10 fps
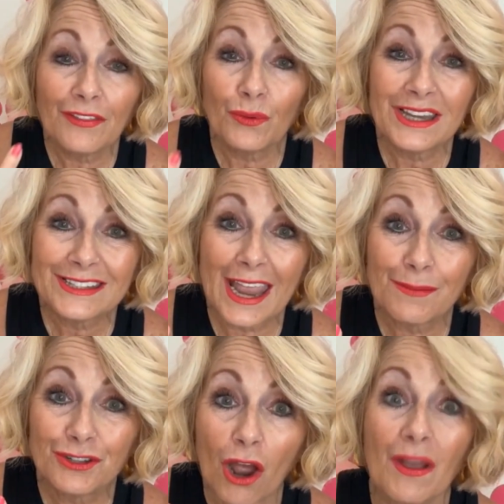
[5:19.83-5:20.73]
Let the weak
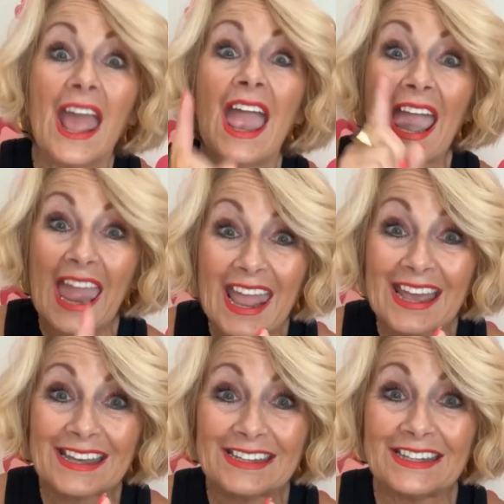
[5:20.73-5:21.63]
say I'm strong.
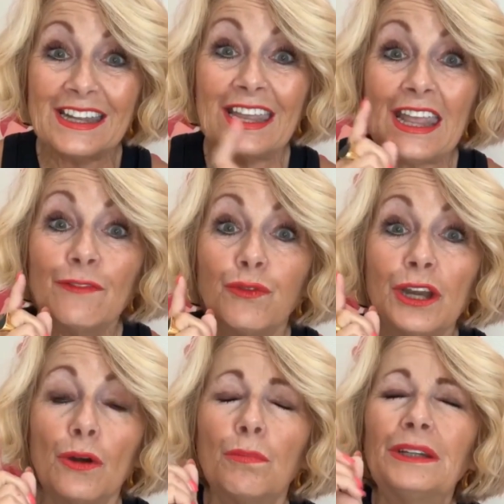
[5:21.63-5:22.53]
And if
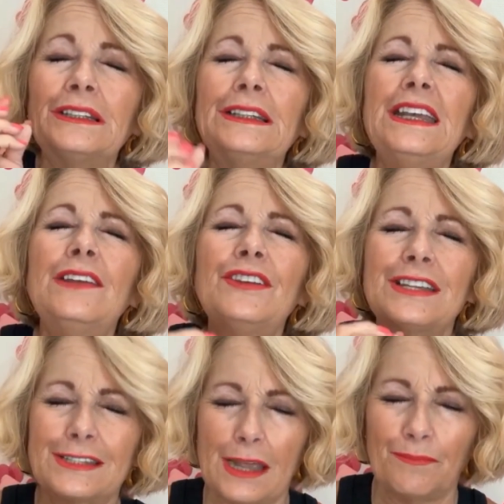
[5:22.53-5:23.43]
we are
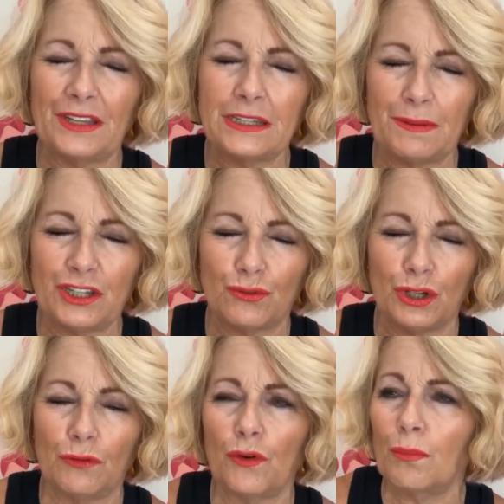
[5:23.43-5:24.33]
believing something to be true,